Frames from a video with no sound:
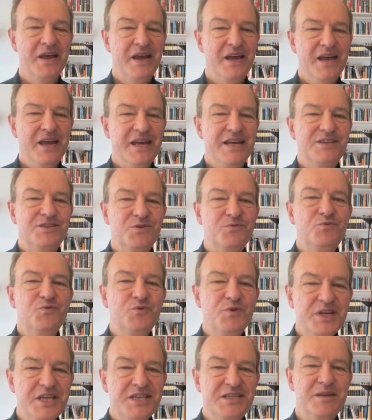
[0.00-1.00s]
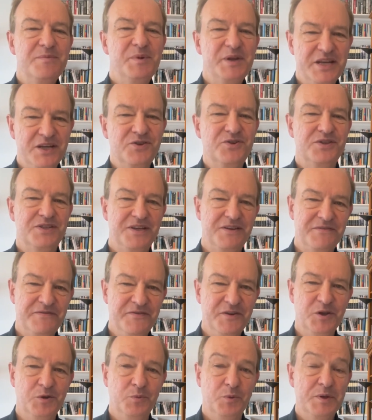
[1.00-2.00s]
It's a reasonably interesting
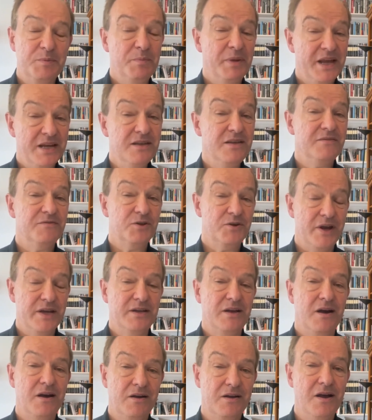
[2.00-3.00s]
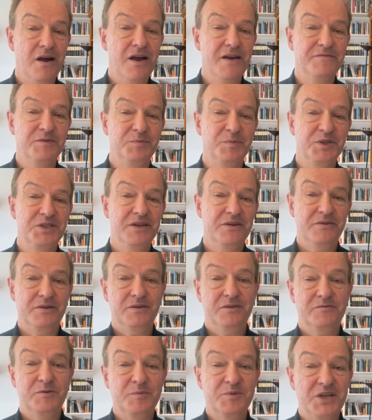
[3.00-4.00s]
film with plenty of great archival
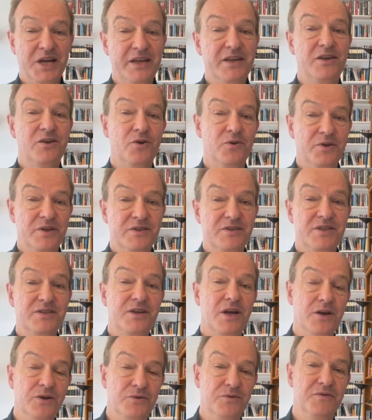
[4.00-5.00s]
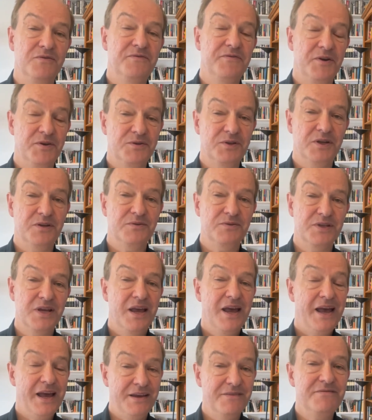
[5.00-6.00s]
material from Jackie Collins' own photos
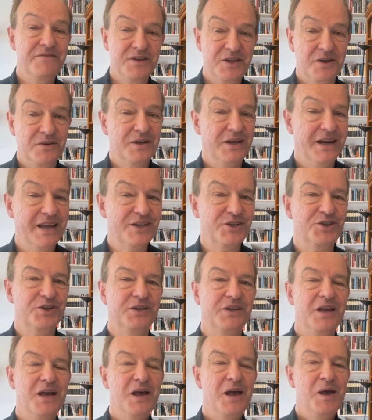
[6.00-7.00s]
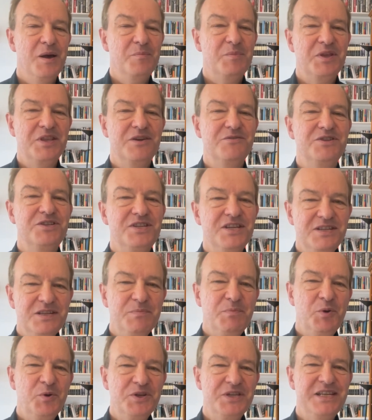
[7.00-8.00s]
and video collection, but there is
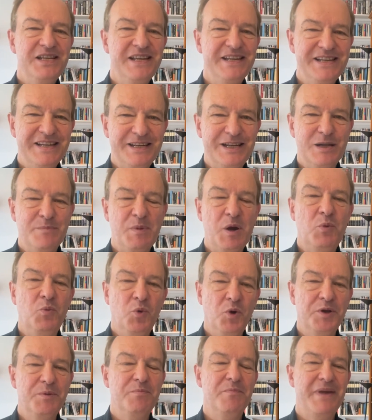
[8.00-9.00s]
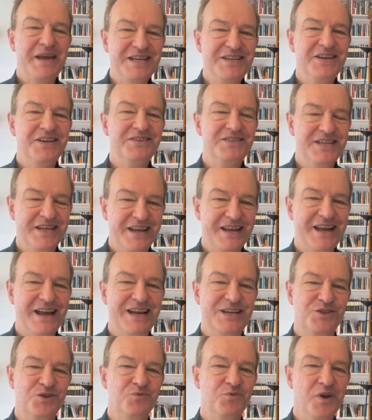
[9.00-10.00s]
disappointingly little about what made her tick
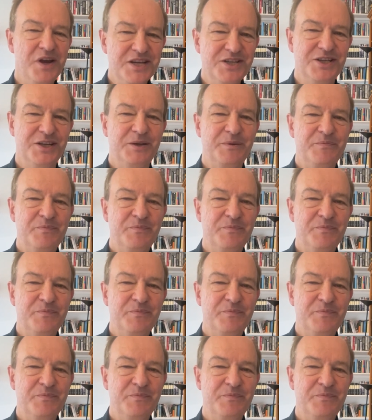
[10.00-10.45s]
as a writer.